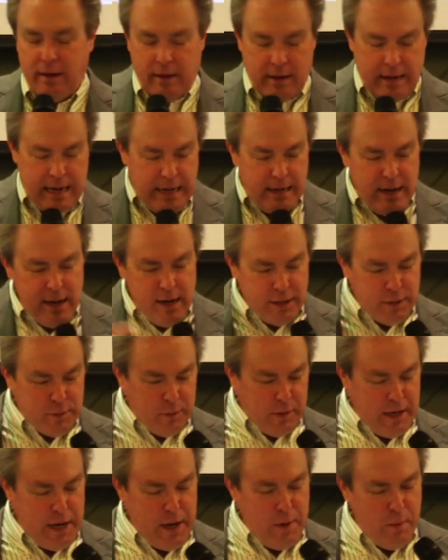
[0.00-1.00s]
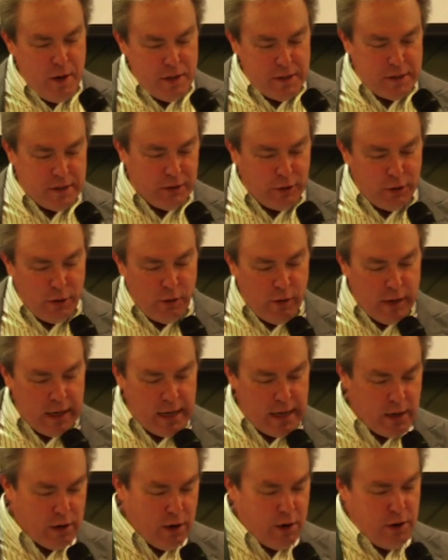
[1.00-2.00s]
He does what he wants to do, and
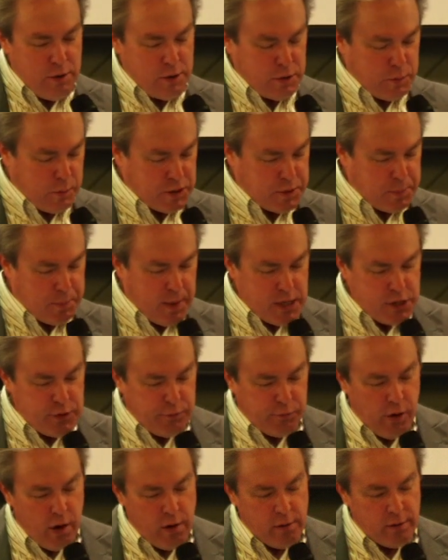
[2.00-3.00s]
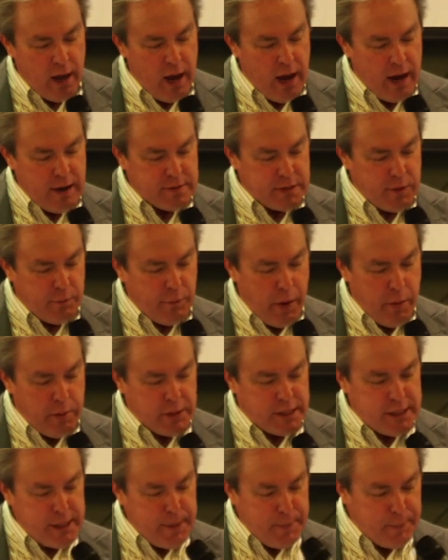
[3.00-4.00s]
he knows what's best for our lives, that we would
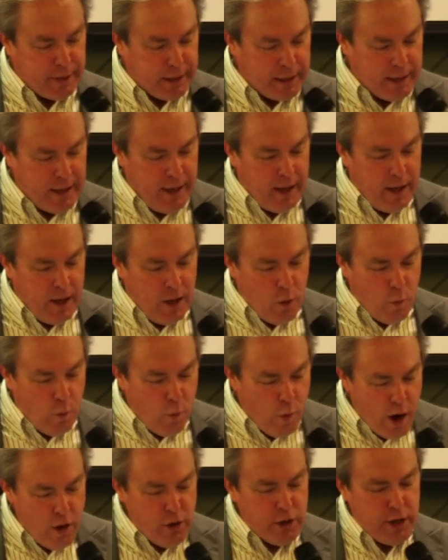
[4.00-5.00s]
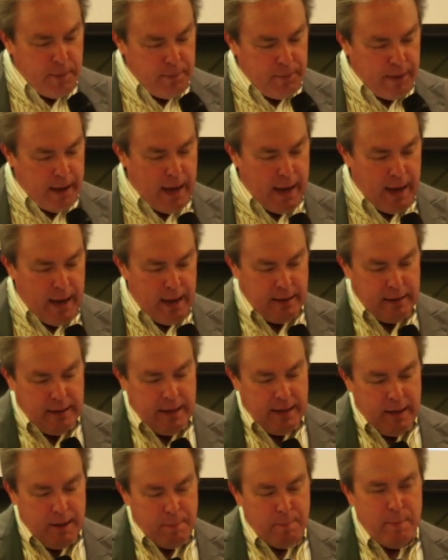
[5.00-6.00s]
simply welcome that.
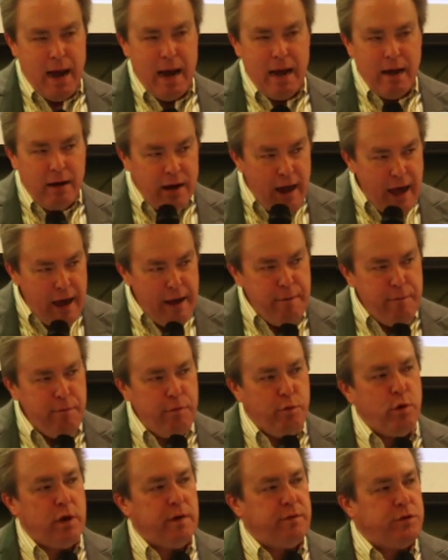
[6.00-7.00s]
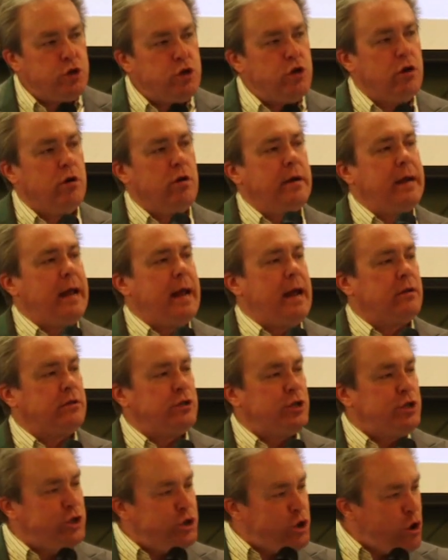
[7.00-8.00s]
My life would have turned out
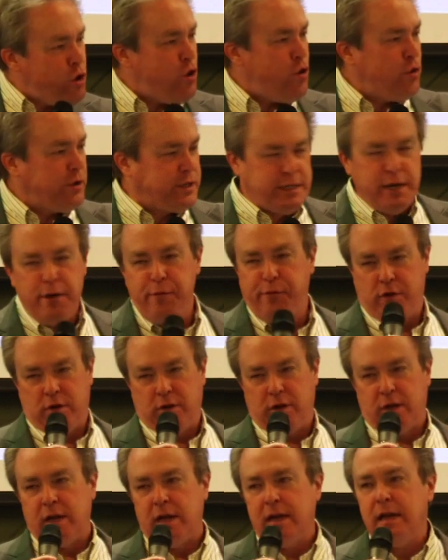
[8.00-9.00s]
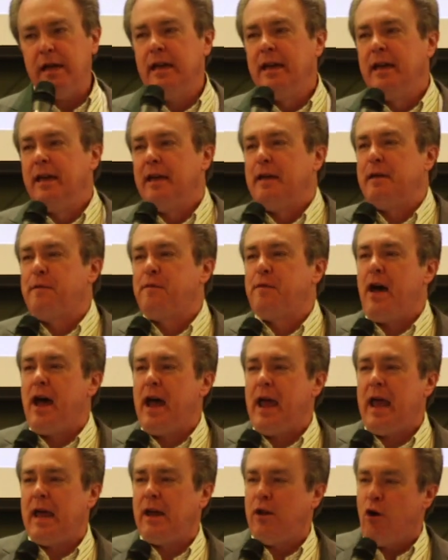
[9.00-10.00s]
so differently if
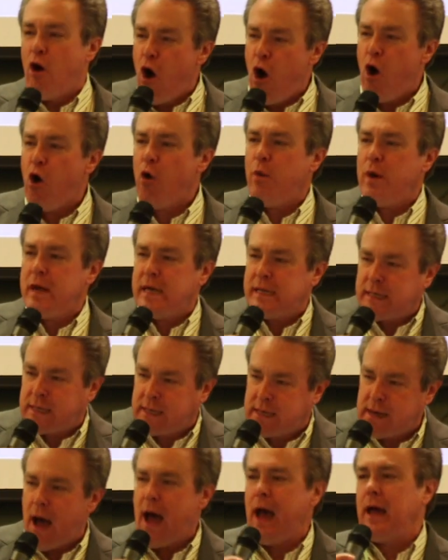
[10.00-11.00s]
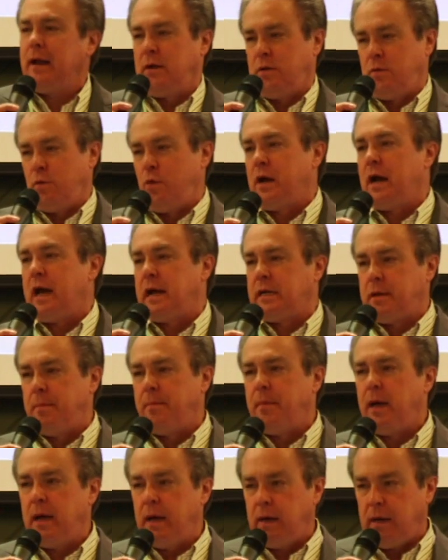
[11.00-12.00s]
I had always gotten what I
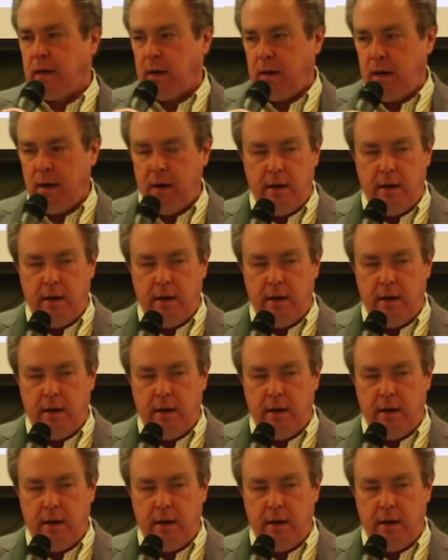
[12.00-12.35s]
demanded.